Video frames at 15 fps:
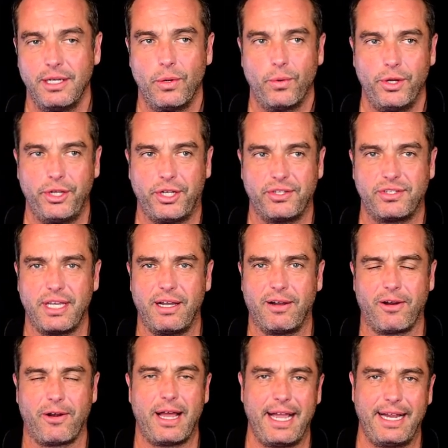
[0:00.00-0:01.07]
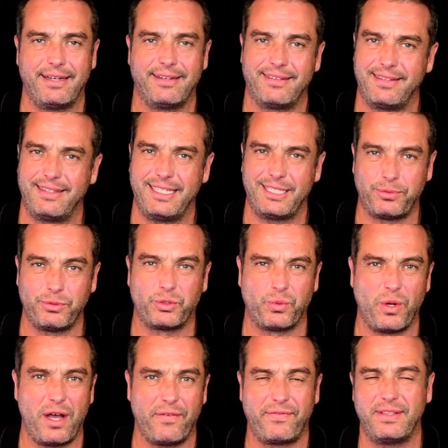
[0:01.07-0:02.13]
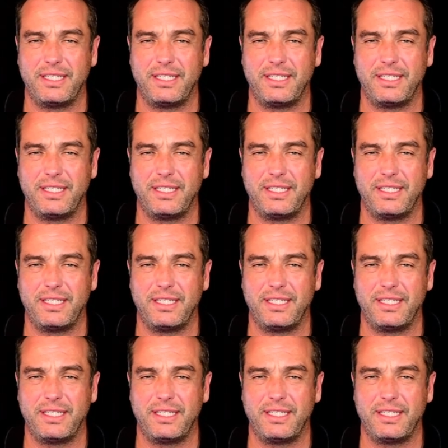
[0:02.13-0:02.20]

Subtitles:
where you could say, all right, this was rough.